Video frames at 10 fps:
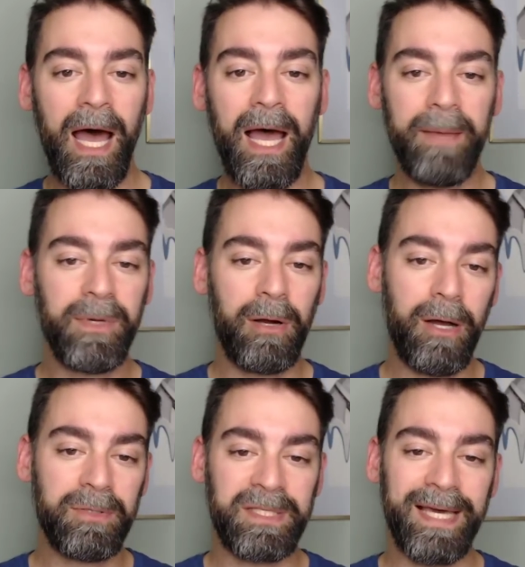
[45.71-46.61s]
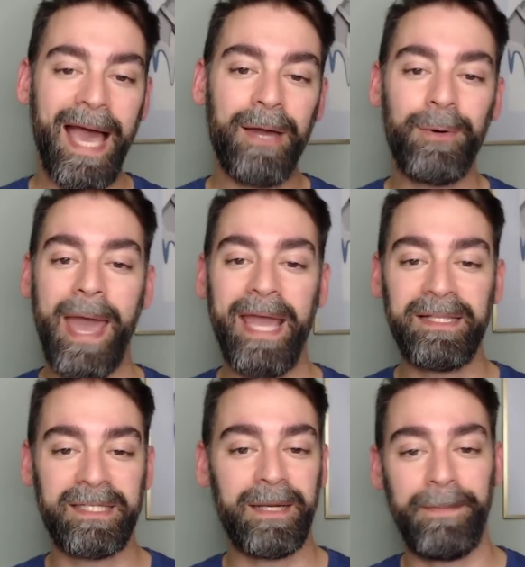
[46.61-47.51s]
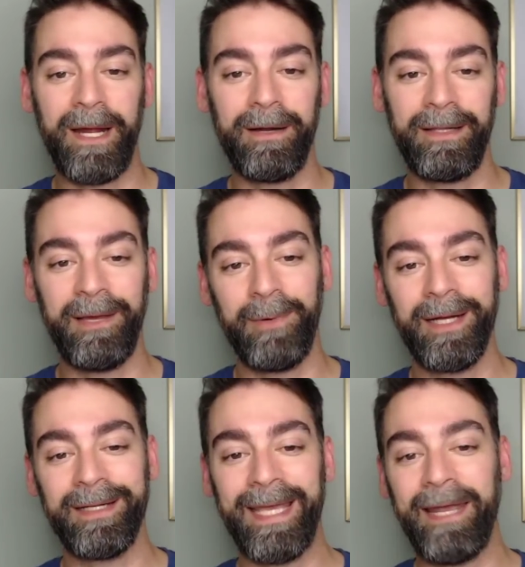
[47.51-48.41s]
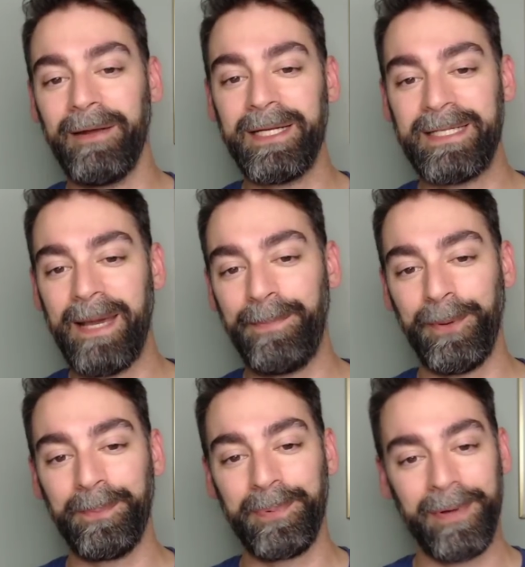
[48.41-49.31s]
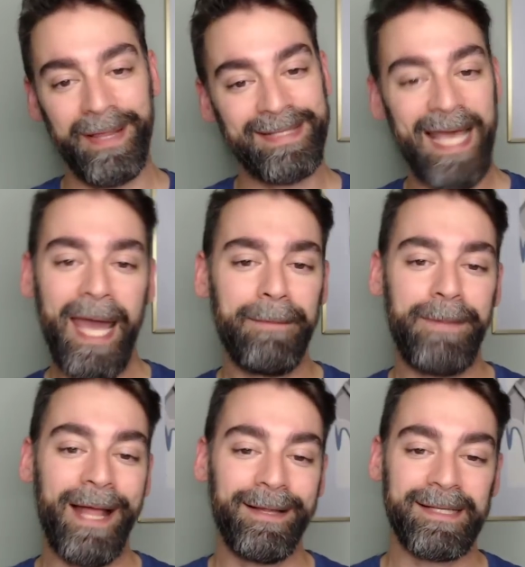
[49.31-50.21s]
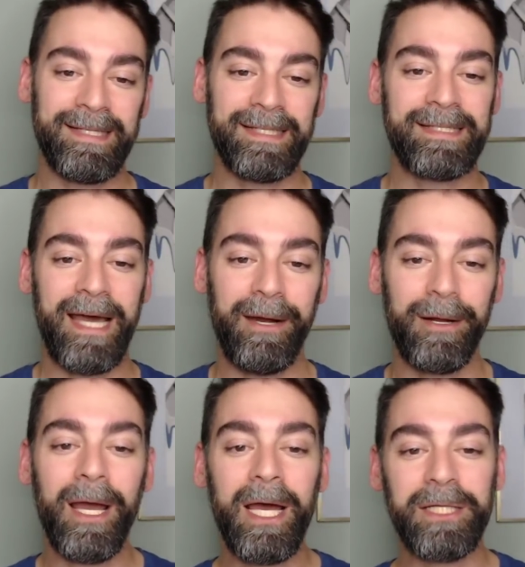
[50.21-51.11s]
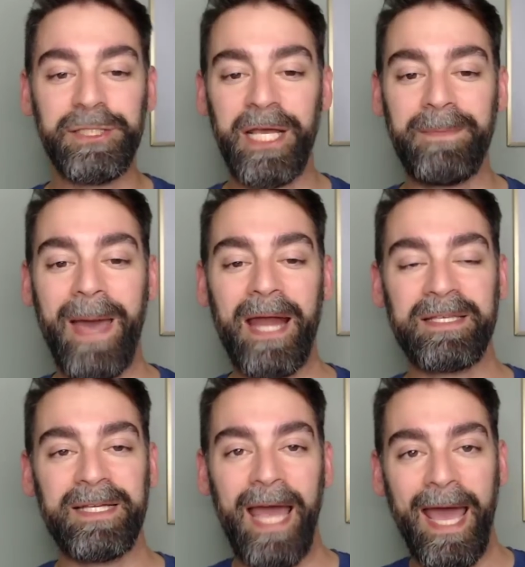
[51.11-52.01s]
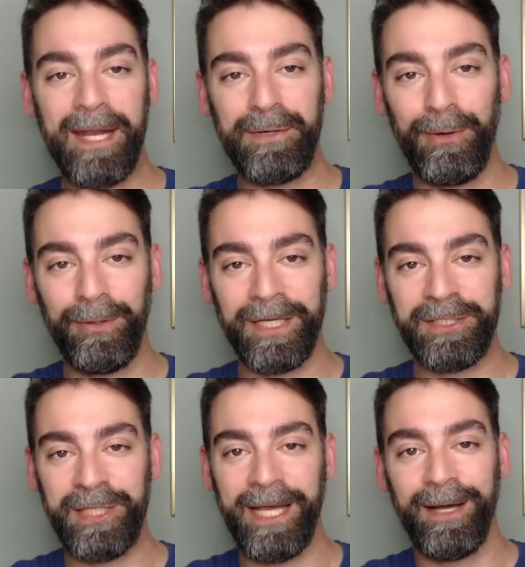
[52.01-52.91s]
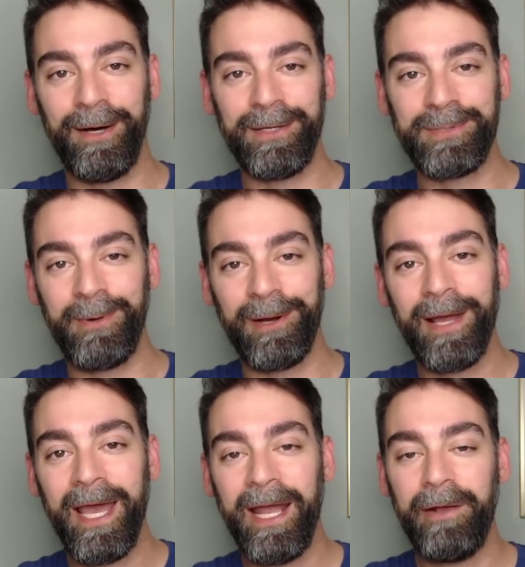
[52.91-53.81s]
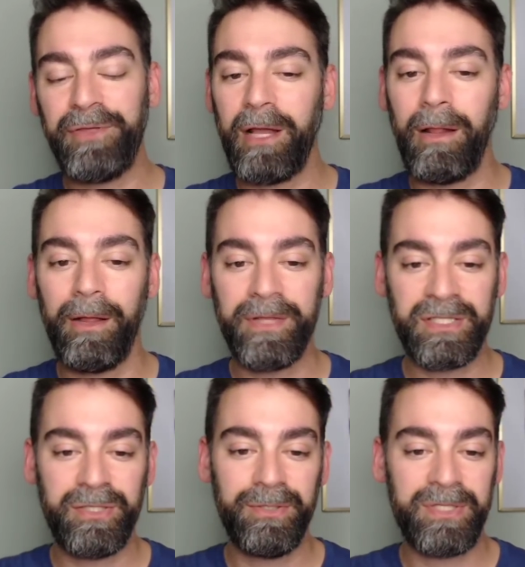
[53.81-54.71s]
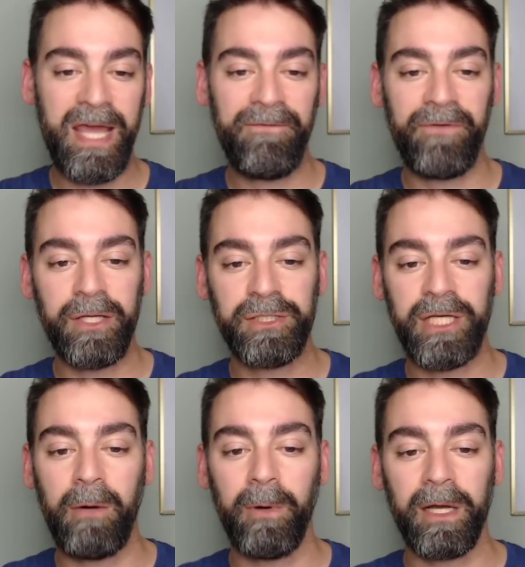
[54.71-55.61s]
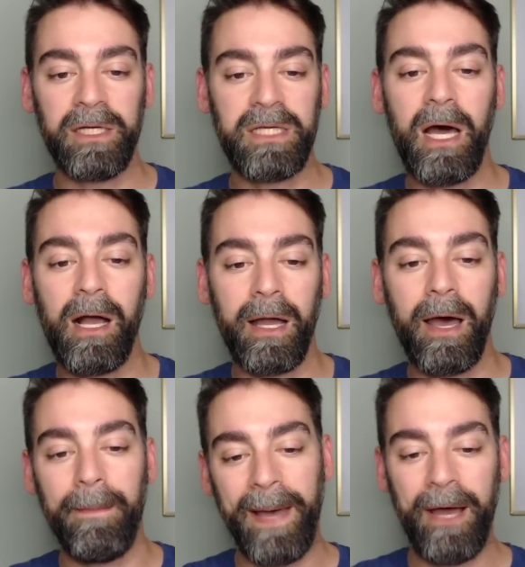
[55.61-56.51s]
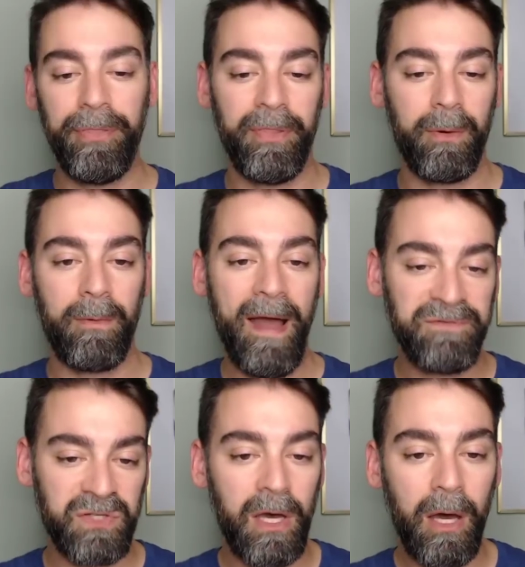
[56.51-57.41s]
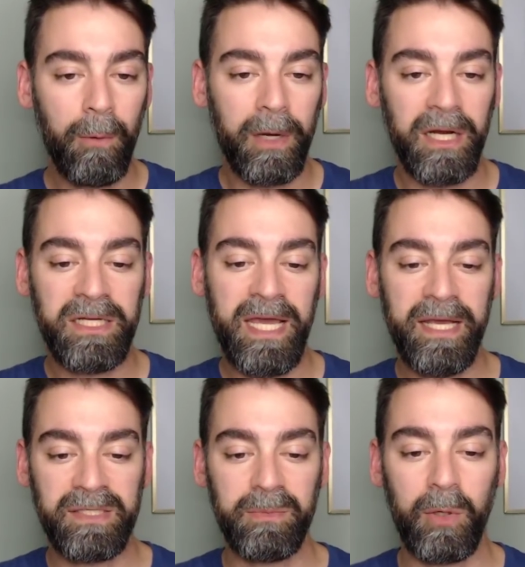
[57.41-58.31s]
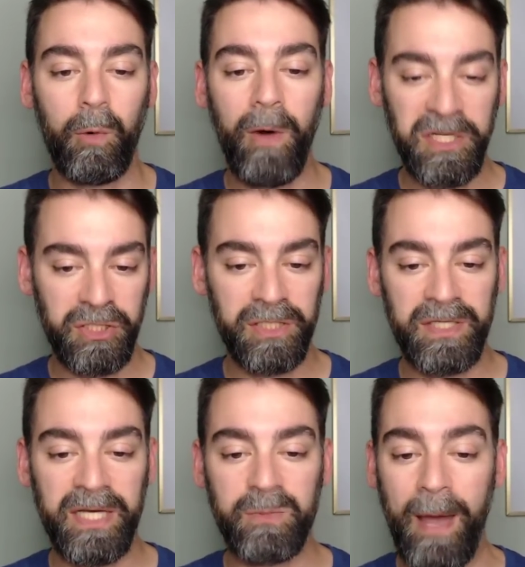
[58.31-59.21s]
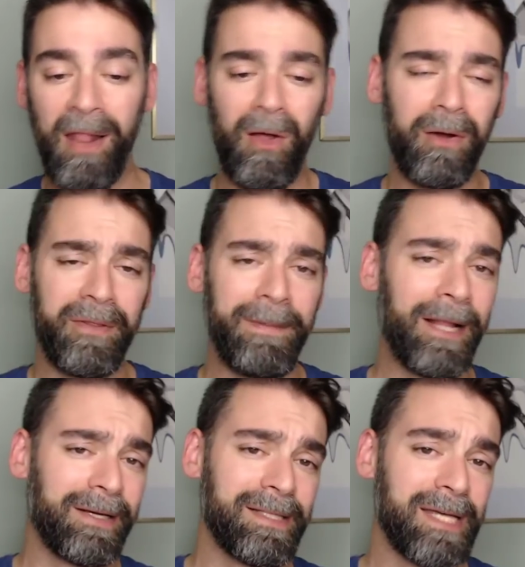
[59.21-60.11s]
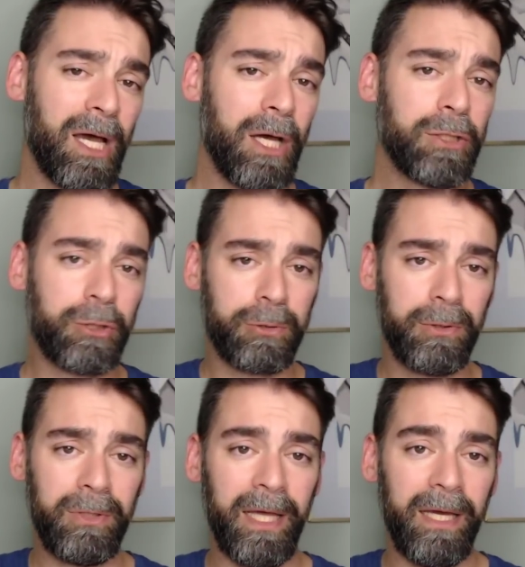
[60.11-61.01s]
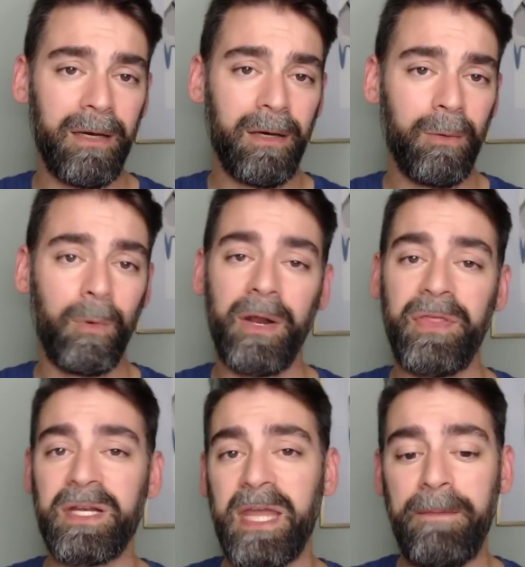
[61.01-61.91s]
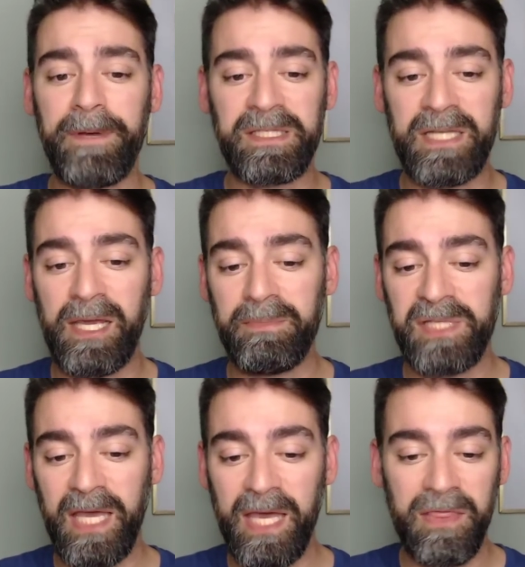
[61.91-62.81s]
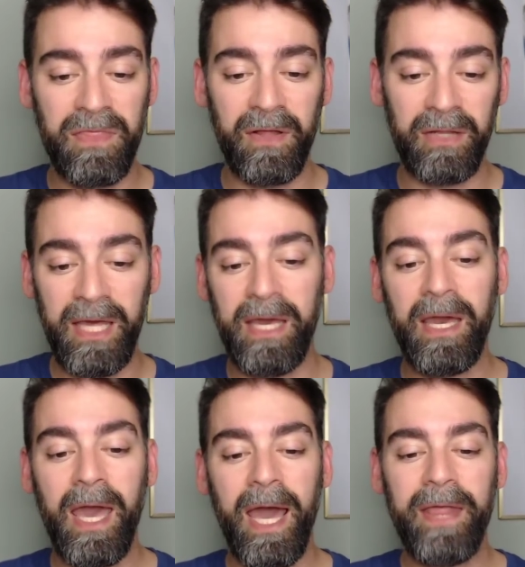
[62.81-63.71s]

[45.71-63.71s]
I'm your host, the guy who hates it apparently when Garrett Temple breathes, and Pelicans insider Jake Madison at Nola Jake on Twitter. Here with y'all on this Tuesday fun show. We're going to talk about the refs. We're going to take some questions as well. Are the Pelicans truly one of the deepest teams in the league?